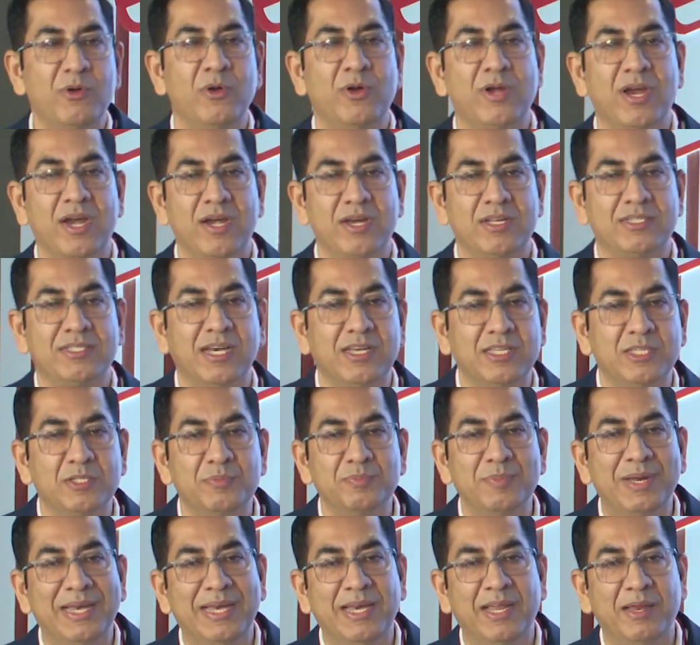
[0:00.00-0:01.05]
don't understand this
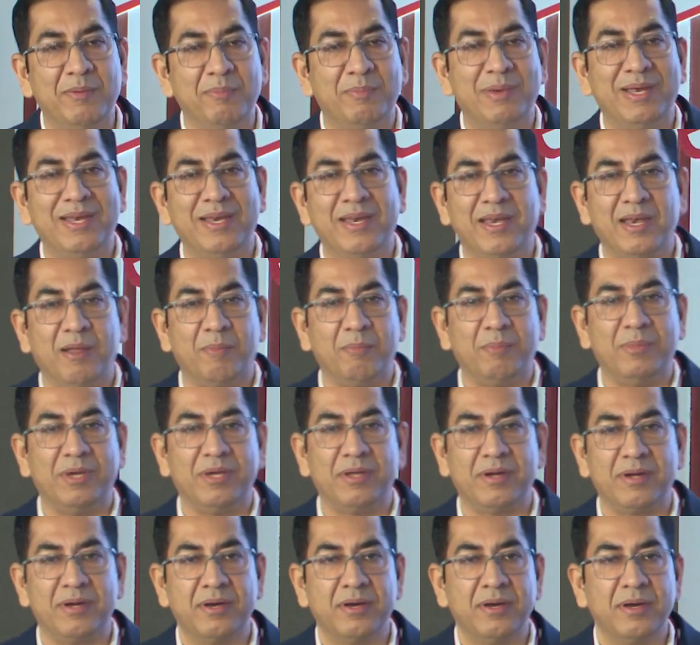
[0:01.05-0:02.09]
million, billion number.